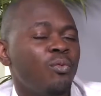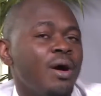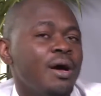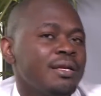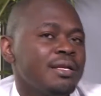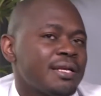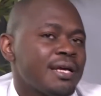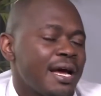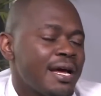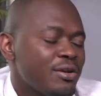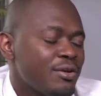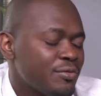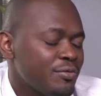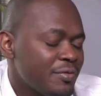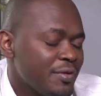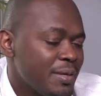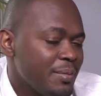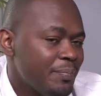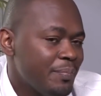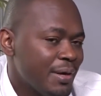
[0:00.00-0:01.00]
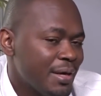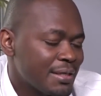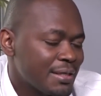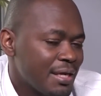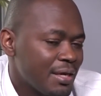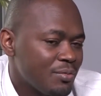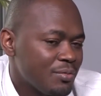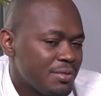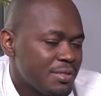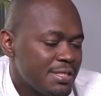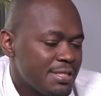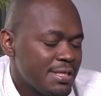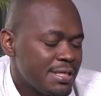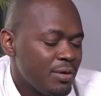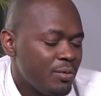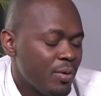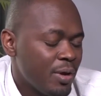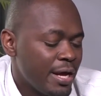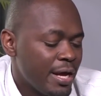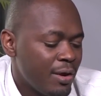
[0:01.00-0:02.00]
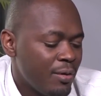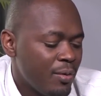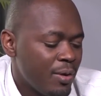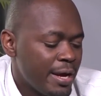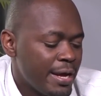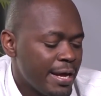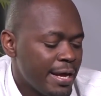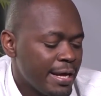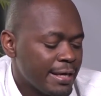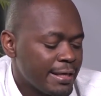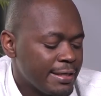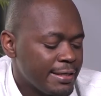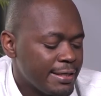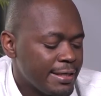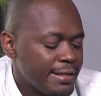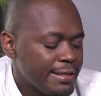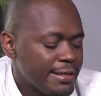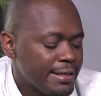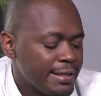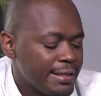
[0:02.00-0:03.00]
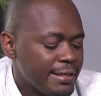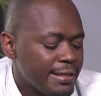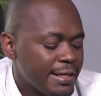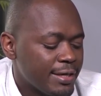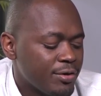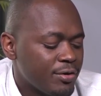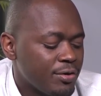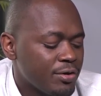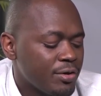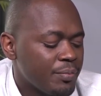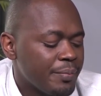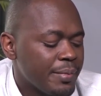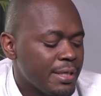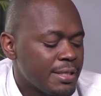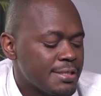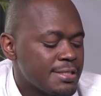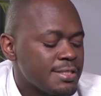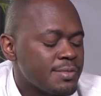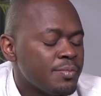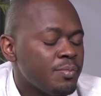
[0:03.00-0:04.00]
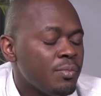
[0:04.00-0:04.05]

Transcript: What kind of impact I would see WayaWaya creating in the economy is